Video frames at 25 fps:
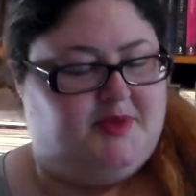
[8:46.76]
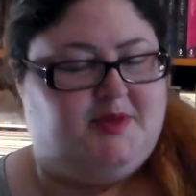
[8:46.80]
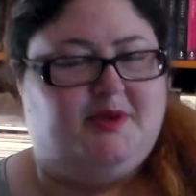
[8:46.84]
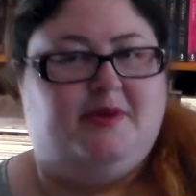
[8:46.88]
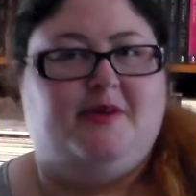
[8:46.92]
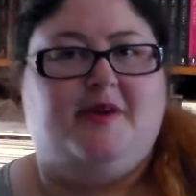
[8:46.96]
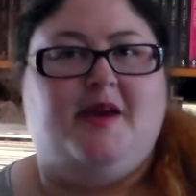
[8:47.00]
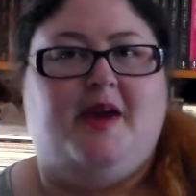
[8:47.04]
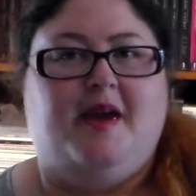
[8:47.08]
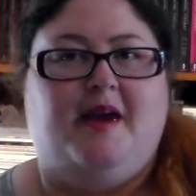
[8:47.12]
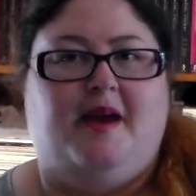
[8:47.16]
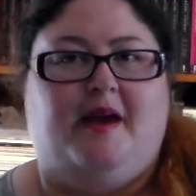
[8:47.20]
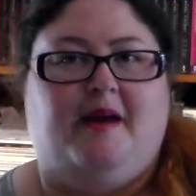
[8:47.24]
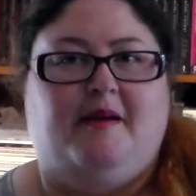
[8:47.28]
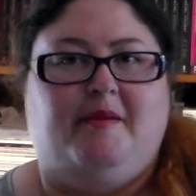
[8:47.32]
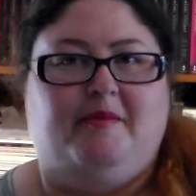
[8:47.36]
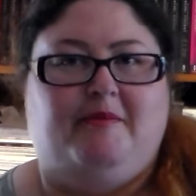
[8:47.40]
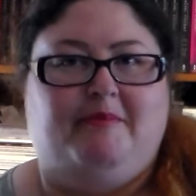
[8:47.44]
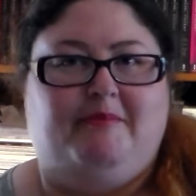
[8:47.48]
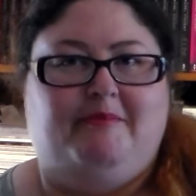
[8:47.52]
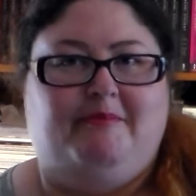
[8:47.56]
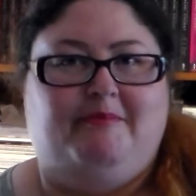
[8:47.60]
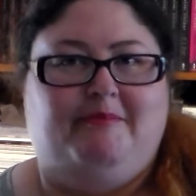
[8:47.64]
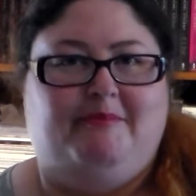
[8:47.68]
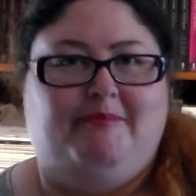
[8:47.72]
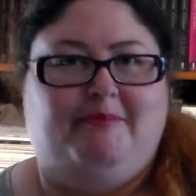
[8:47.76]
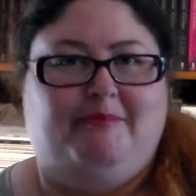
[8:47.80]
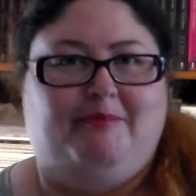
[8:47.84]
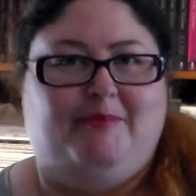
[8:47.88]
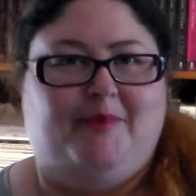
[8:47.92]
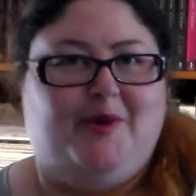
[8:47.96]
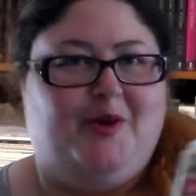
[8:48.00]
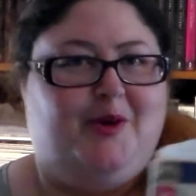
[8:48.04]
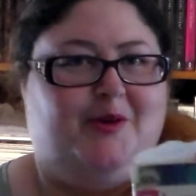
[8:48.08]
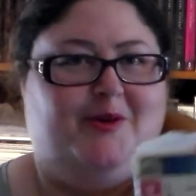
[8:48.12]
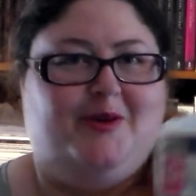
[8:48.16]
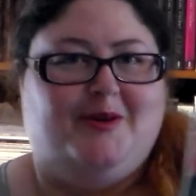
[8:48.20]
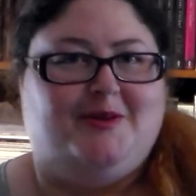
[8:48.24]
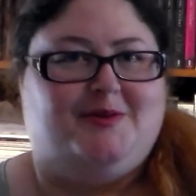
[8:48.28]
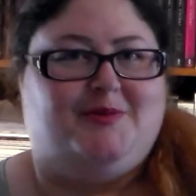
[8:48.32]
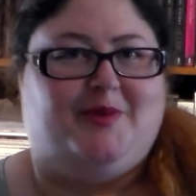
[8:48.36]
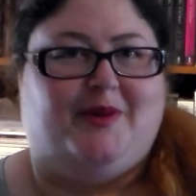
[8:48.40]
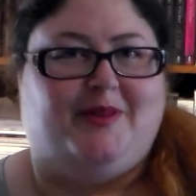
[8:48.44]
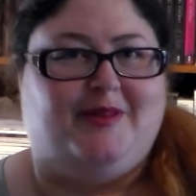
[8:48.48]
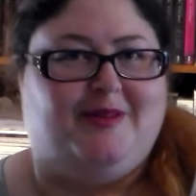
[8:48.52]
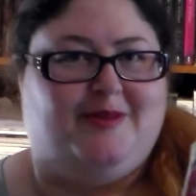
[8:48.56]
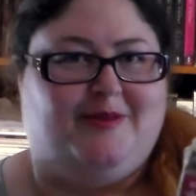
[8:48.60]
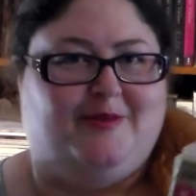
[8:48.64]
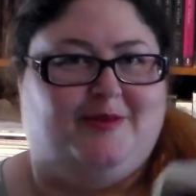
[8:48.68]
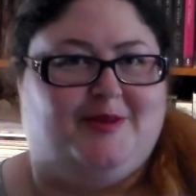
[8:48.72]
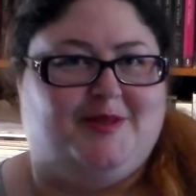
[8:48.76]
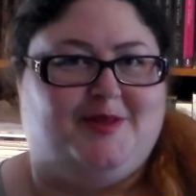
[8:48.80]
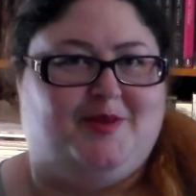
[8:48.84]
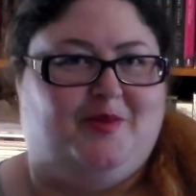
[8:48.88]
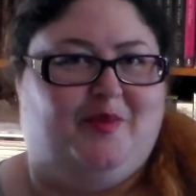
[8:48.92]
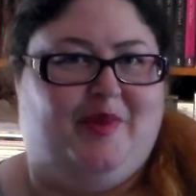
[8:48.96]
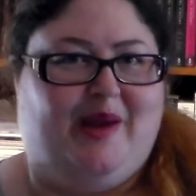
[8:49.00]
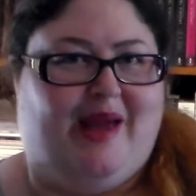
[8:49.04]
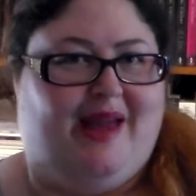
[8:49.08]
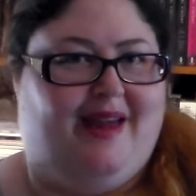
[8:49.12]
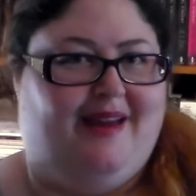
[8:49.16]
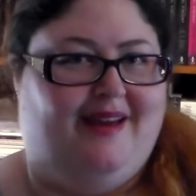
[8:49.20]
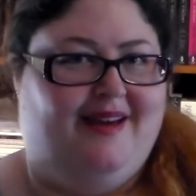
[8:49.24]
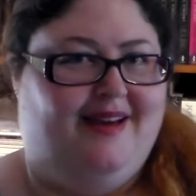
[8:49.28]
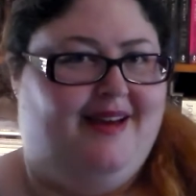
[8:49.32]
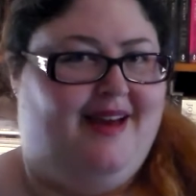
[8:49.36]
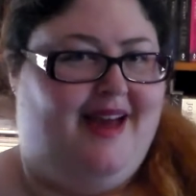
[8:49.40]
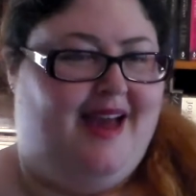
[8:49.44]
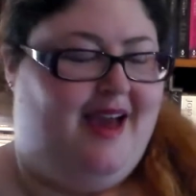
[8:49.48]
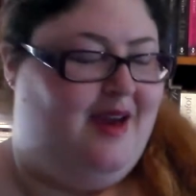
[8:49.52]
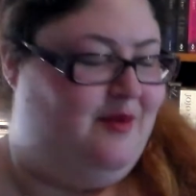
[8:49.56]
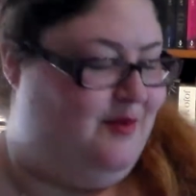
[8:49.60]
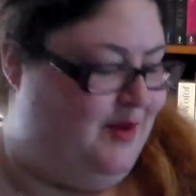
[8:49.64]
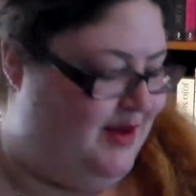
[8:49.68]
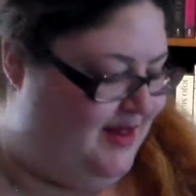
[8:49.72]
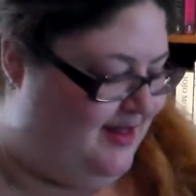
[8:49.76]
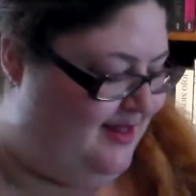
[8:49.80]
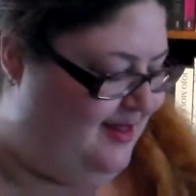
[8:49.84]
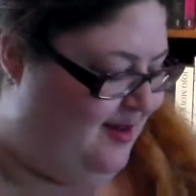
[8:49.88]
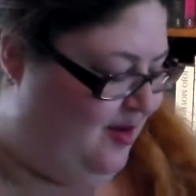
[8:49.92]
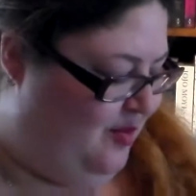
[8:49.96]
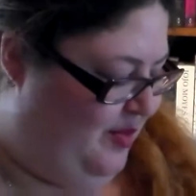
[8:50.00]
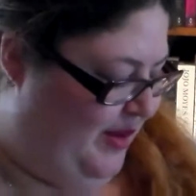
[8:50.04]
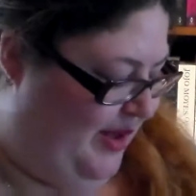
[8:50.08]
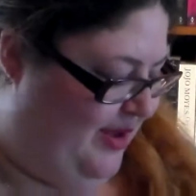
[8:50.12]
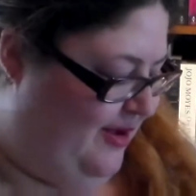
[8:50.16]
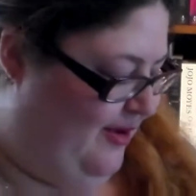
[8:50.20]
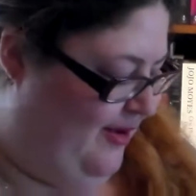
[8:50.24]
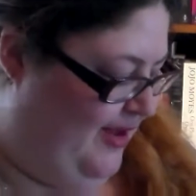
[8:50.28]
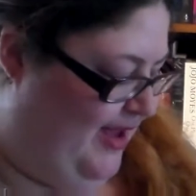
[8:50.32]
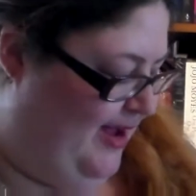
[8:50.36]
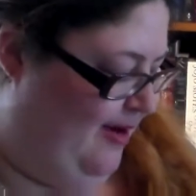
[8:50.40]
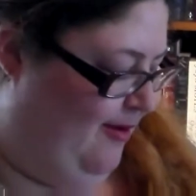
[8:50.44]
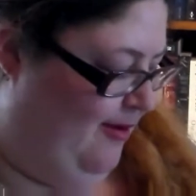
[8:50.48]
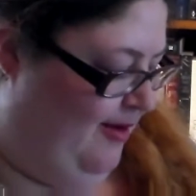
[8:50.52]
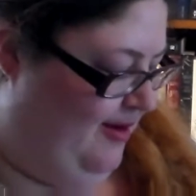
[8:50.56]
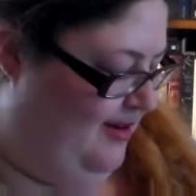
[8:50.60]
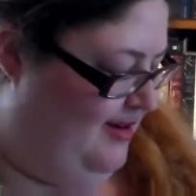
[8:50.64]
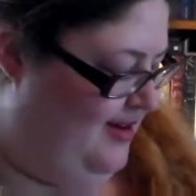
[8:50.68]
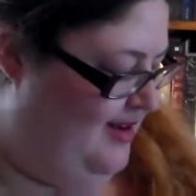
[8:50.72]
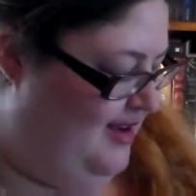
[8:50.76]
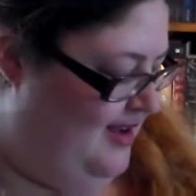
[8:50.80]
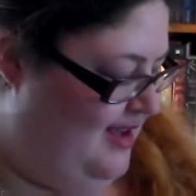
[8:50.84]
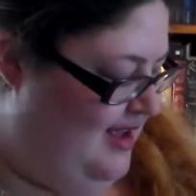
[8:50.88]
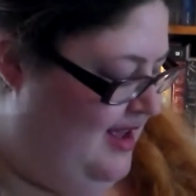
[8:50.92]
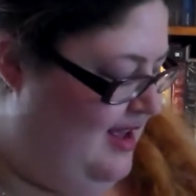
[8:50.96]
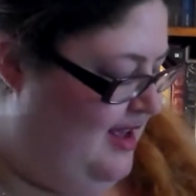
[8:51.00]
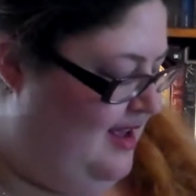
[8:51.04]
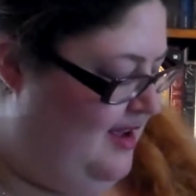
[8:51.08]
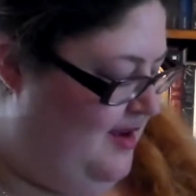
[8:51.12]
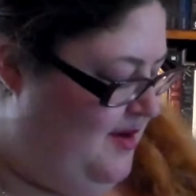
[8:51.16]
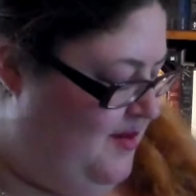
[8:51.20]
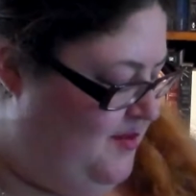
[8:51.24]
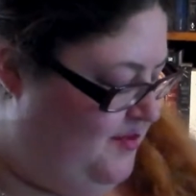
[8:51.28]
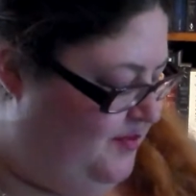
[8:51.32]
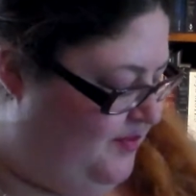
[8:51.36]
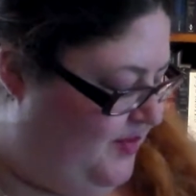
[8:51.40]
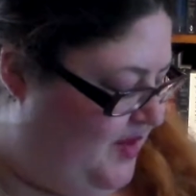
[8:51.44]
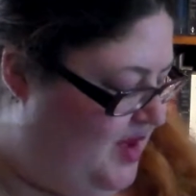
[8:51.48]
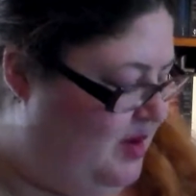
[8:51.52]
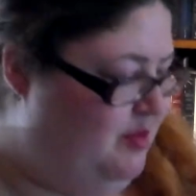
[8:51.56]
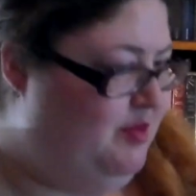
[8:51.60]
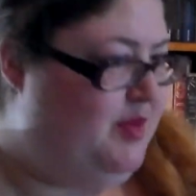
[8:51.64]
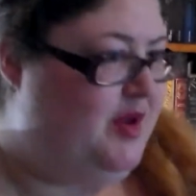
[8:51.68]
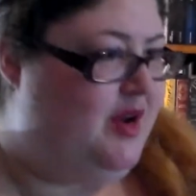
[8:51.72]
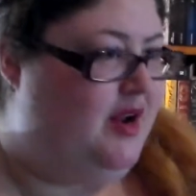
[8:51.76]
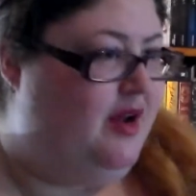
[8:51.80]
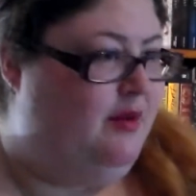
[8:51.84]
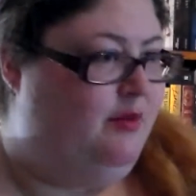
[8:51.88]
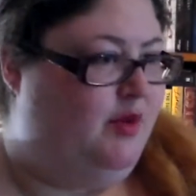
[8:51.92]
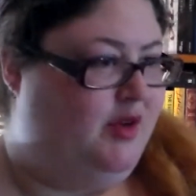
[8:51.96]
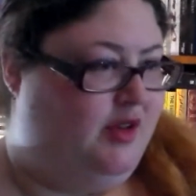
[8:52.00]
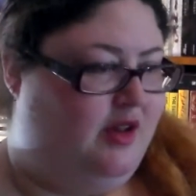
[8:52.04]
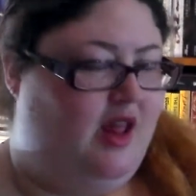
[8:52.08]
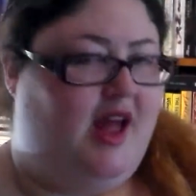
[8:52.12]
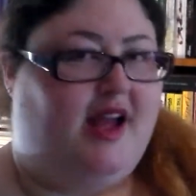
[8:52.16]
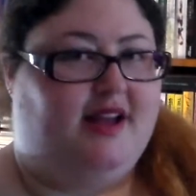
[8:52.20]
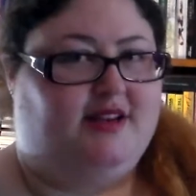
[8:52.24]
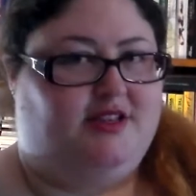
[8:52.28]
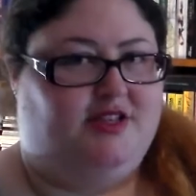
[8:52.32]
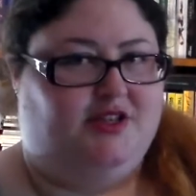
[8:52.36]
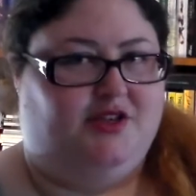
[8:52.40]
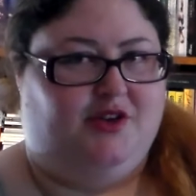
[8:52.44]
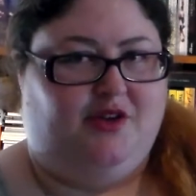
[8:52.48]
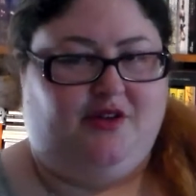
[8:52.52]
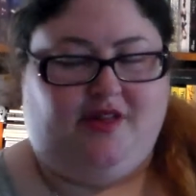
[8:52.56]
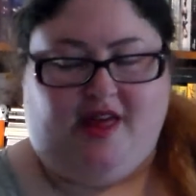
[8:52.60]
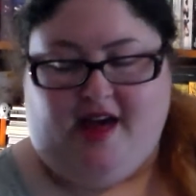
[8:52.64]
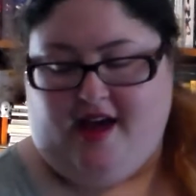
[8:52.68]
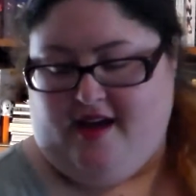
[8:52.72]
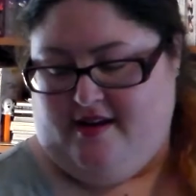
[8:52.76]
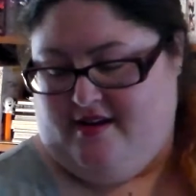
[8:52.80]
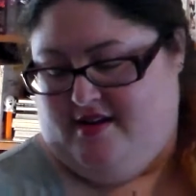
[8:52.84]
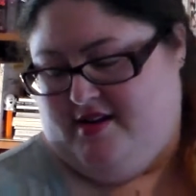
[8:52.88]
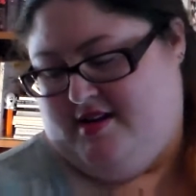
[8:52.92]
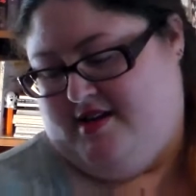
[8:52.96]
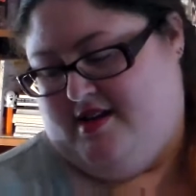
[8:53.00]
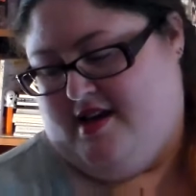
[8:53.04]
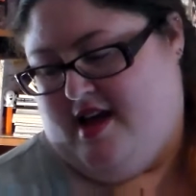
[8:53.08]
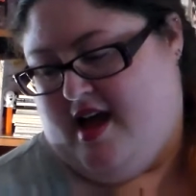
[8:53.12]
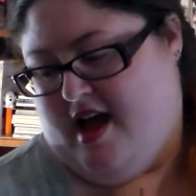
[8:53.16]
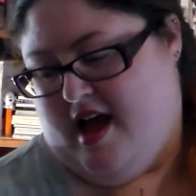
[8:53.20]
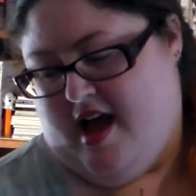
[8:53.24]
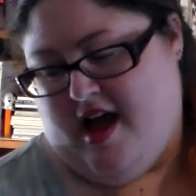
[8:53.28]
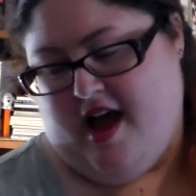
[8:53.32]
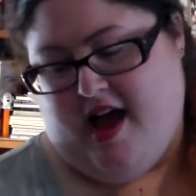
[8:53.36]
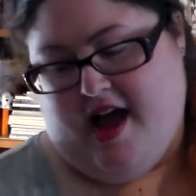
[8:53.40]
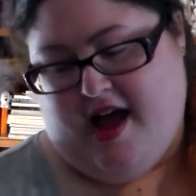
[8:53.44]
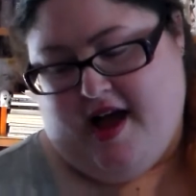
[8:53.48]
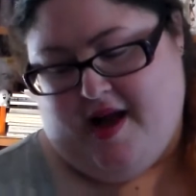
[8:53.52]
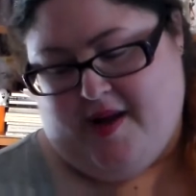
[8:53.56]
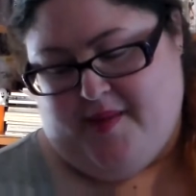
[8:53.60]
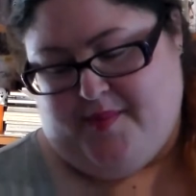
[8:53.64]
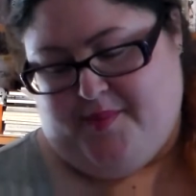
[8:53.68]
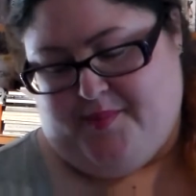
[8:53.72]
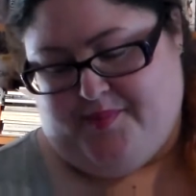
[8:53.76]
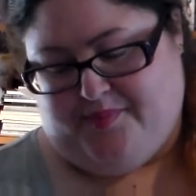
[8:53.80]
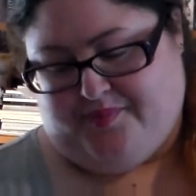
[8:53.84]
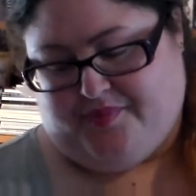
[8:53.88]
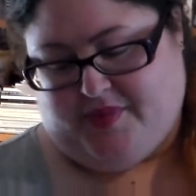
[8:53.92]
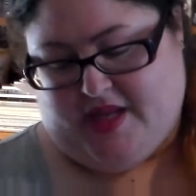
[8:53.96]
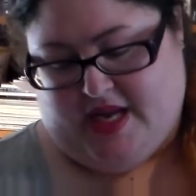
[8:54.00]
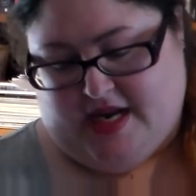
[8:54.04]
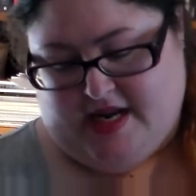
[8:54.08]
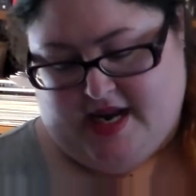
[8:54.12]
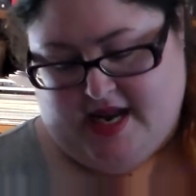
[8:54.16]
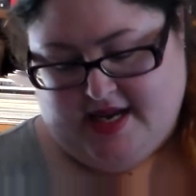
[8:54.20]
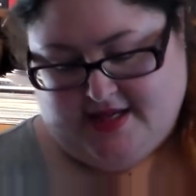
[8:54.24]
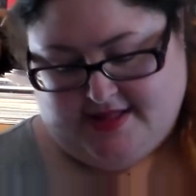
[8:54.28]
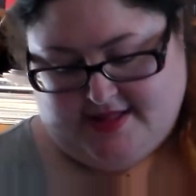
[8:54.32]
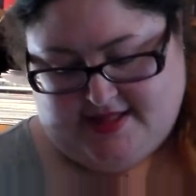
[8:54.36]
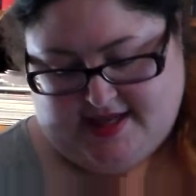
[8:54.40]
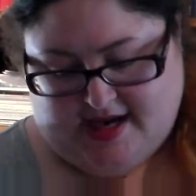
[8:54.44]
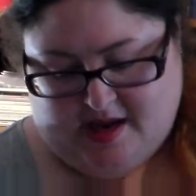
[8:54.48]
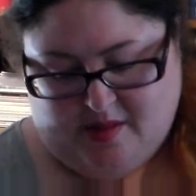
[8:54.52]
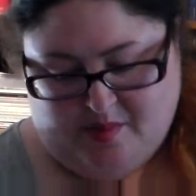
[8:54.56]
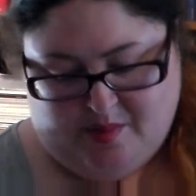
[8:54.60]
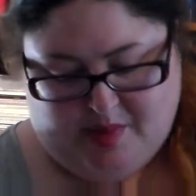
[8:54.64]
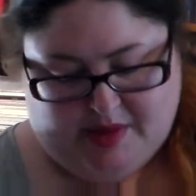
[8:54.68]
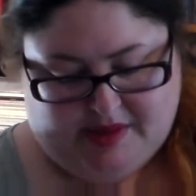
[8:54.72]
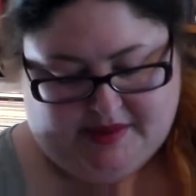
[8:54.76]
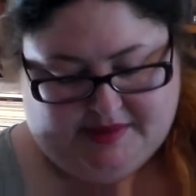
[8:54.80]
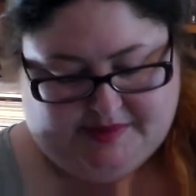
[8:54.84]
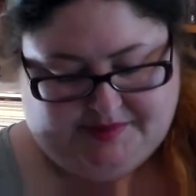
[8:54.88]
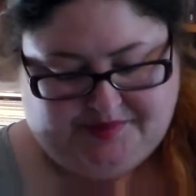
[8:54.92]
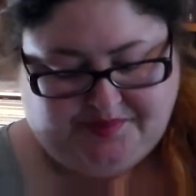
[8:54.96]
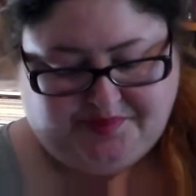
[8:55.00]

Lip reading: So yeah, who knows what the thoughts will be and whether they'll be coherent. But I would like to do that. Next up